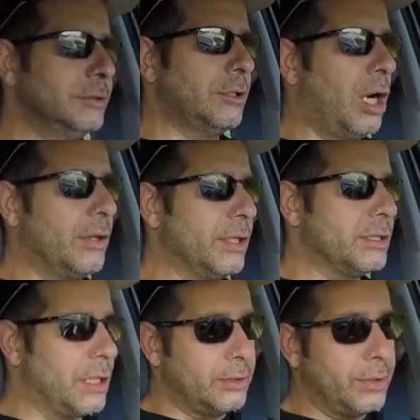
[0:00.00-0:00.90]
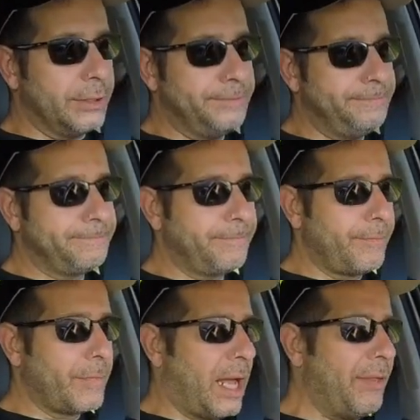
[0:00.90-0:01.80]
on the Tundra?
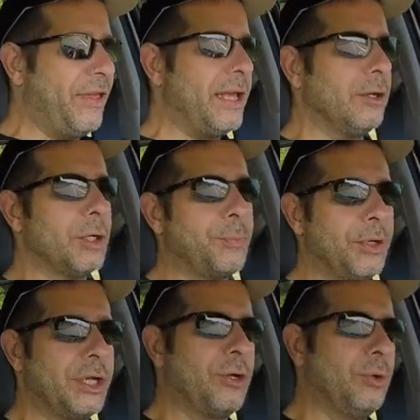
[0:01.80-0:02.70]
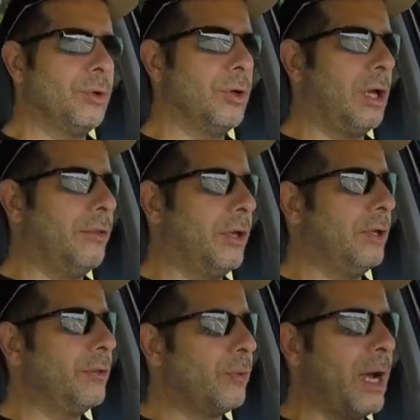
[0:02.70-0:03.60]
I think it looked pretty cool on
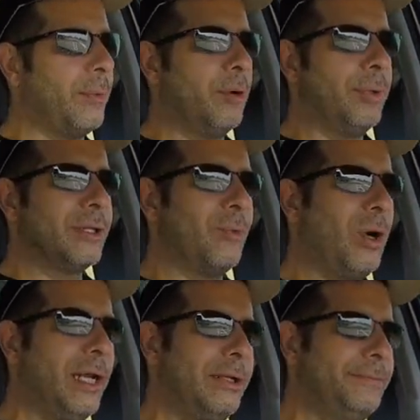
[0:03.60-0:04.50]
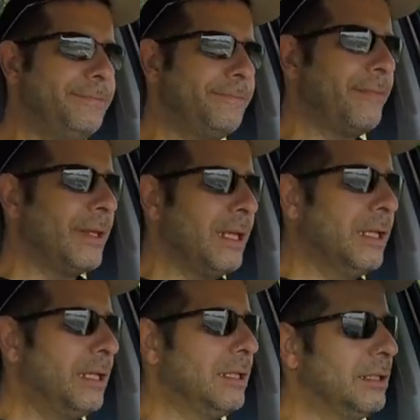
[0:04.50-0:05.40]
the, the Rebel, but the one
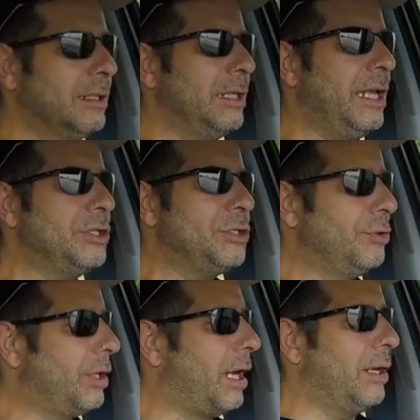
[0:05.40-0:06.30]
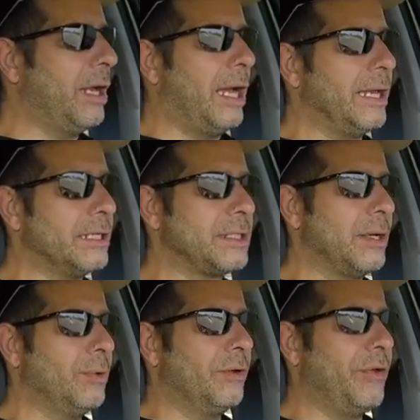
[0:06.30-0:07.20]
issue that I, I guess I
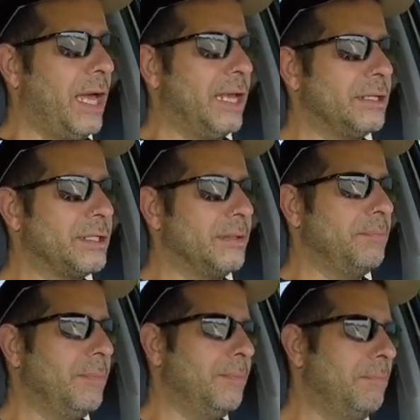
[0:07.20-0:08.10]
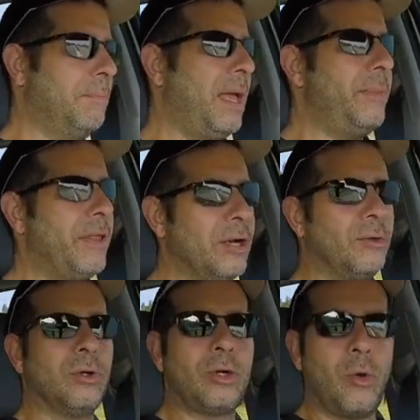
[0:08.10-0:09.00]
would have had is that maybe they
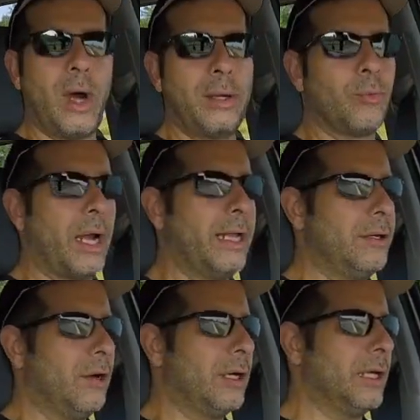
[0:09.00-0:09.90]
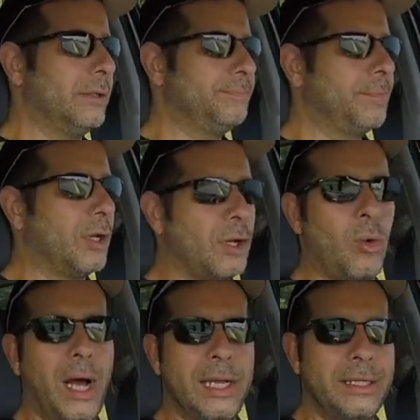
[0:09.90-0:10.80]
don't look quite right on a, on a
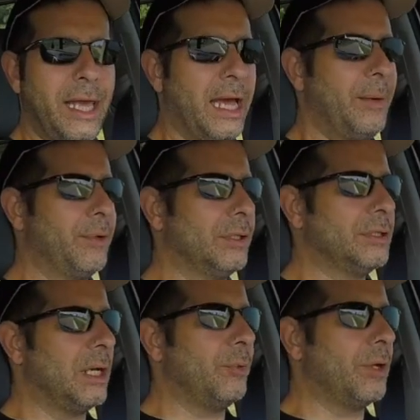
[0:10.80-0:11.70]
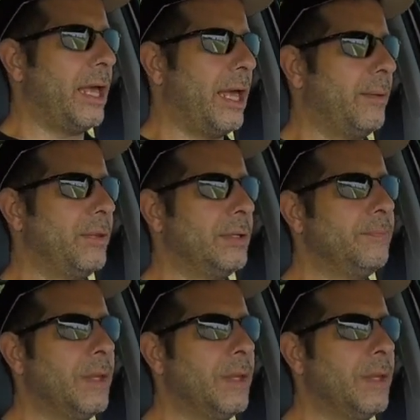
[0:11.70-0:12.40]
quad cab or a double cab. That